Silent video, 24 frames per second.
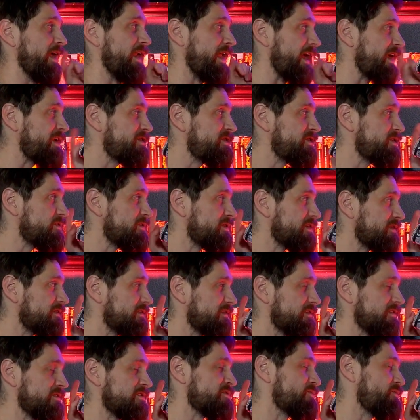And I do think
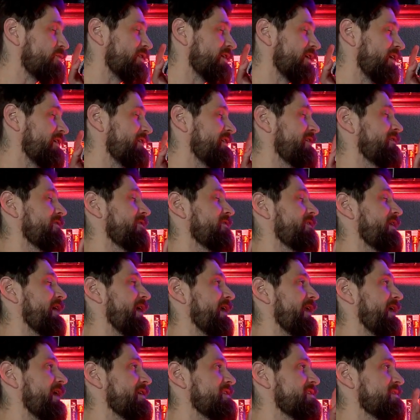that there's one on here
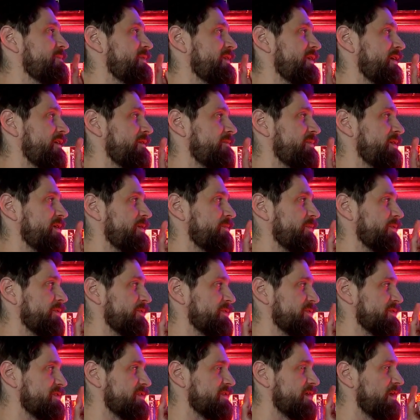that has been on
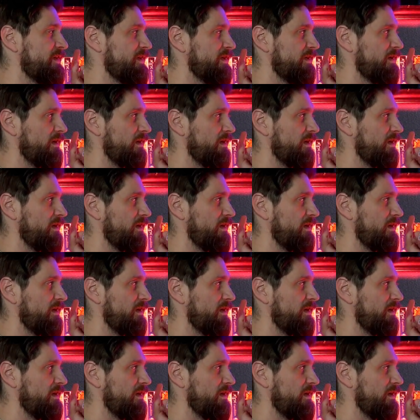people's